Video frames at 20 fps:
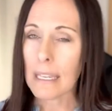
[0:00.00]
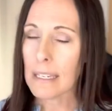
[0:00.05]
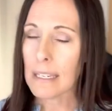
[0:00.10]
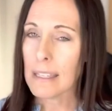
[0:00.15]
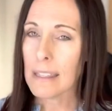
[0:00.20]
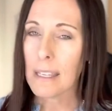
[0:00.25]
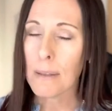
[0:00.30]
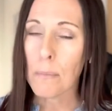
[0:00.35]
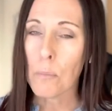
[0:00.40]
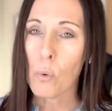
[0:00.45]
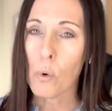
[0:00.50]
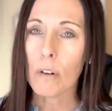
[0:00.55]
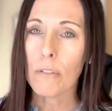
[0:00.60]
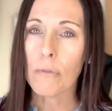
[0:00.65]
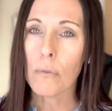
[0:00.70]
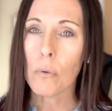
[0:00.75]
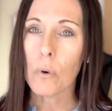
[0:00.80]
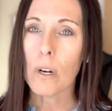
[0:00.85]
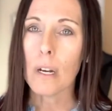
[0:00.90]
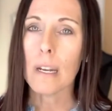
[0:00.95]
anything more
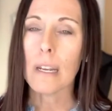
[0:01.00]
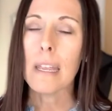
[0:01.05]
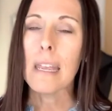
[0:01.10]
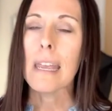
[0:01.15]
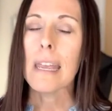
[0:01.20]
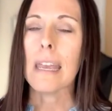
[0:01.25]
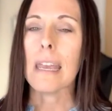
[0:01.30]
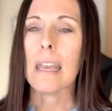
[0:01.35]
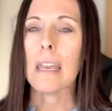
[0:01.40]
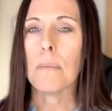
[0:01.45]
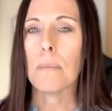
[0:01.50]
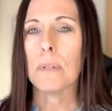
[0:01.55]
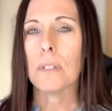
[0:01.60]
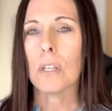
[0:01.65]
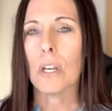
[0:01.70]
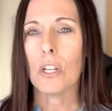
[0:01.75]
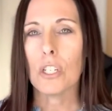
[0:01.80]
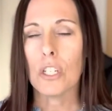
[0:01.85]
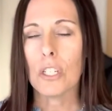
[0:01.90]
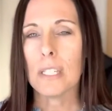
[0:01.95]
for it.
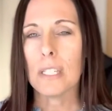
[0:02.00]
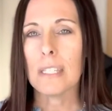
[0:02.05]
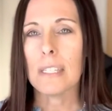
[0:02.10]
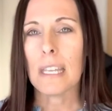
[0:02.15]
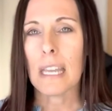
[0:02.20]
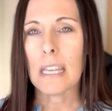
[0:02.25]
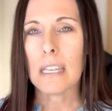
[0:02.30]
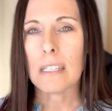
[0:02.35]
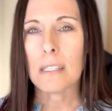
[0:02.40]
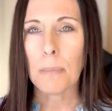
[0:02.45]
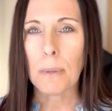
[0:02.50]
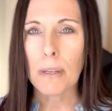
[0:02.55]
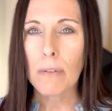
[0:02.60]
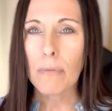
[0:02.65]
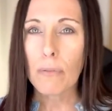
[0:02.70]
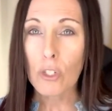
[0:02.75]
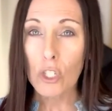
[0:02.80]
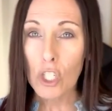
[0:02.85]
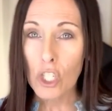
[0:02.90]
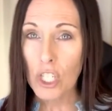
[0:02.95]
Amazon just thanks me
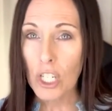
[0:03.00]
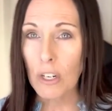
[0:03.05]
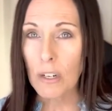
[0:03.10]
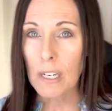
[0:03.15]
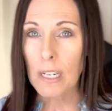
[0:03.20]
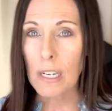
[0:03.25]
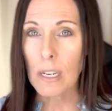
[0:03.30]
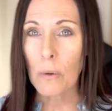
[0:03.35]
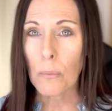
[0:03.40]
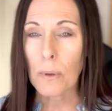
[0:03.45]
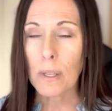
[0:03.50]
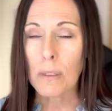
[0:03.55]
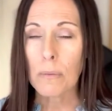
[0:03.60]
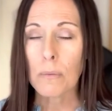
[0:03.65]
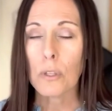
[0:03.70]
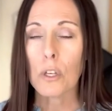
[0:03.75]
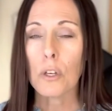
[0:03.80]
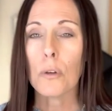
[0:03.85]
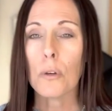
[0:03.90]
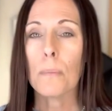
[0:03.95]
for sharing it with
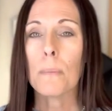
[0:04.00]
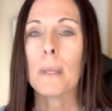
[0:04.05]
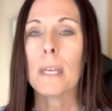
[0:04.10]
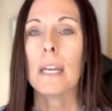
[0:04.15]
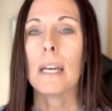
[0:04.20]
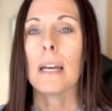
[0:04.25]
you.